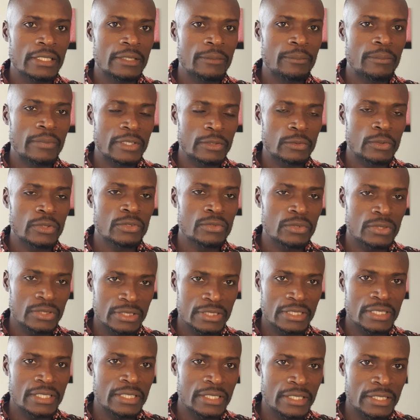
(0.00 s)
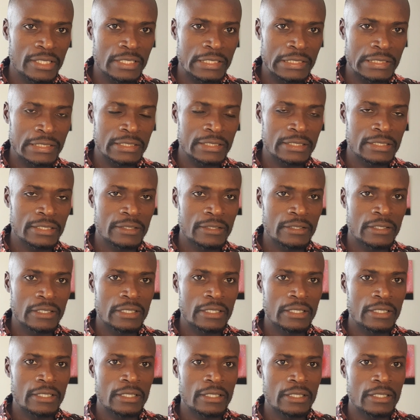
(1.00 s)
what we're saying is,
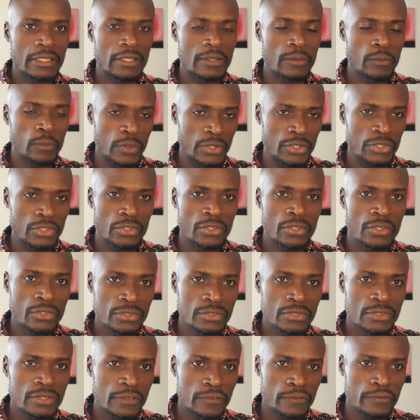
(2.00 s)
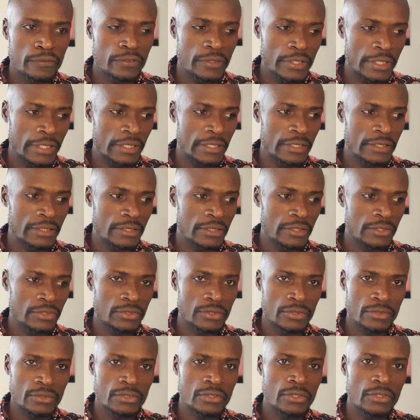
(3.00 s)
when you go to the field, you're
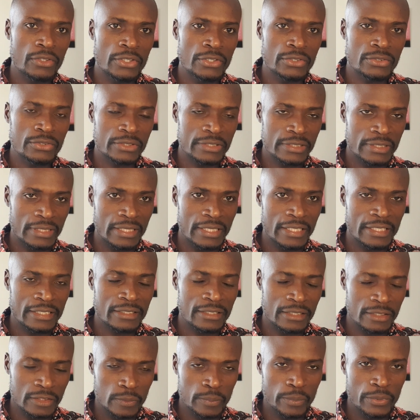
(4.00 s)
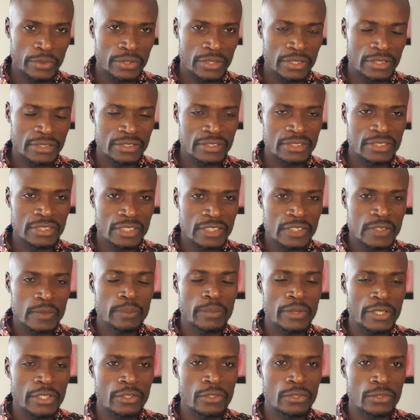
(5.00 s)
not going to select respondents just
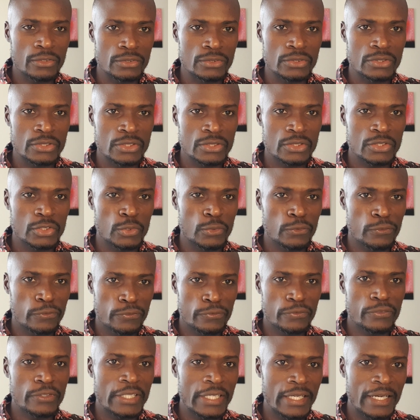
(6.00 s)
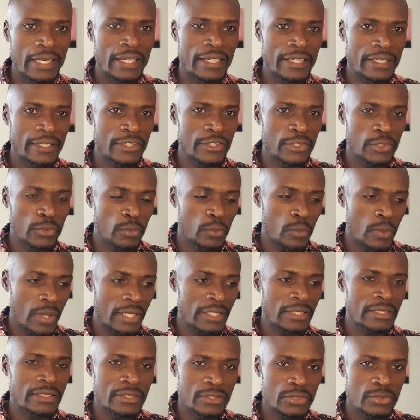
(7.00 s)
because you feel like you
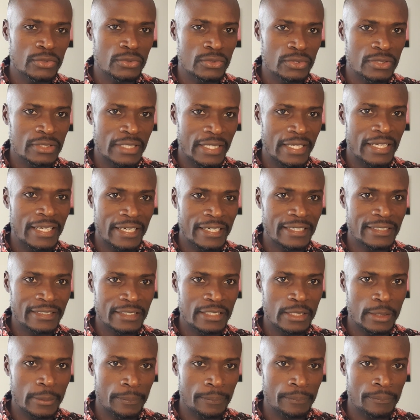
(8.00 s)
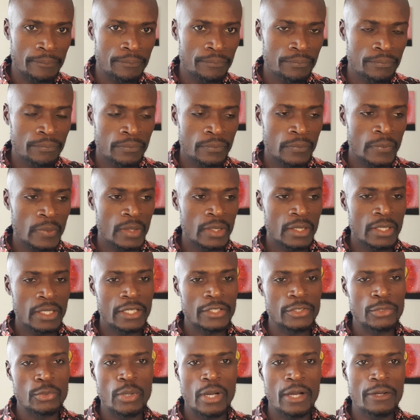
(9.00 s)
want to select them.
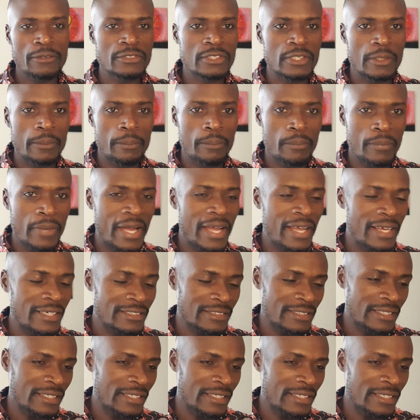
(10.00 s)
You have some bias,